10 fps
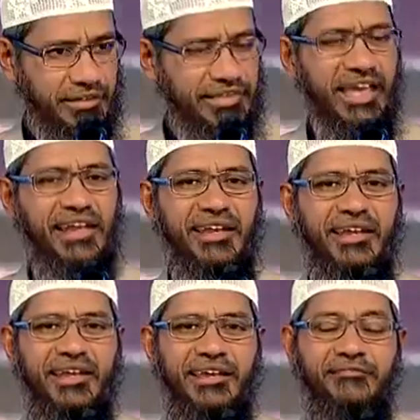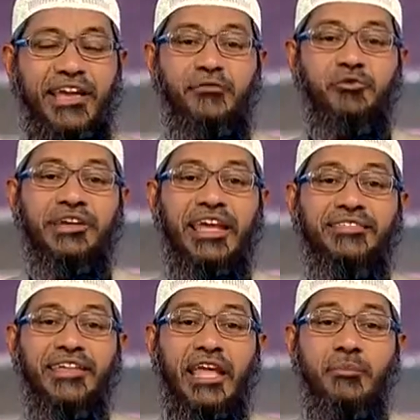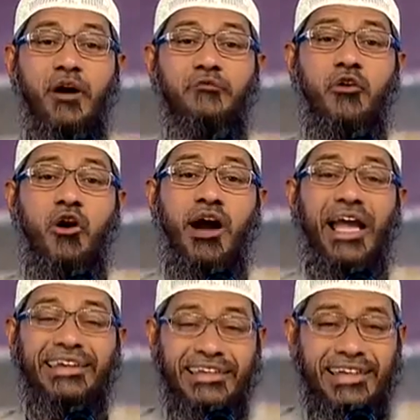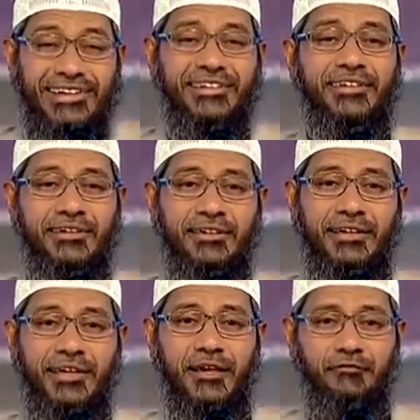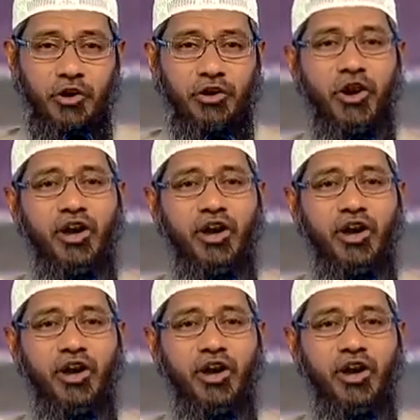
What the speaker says: then we have to take the name of at least, if not all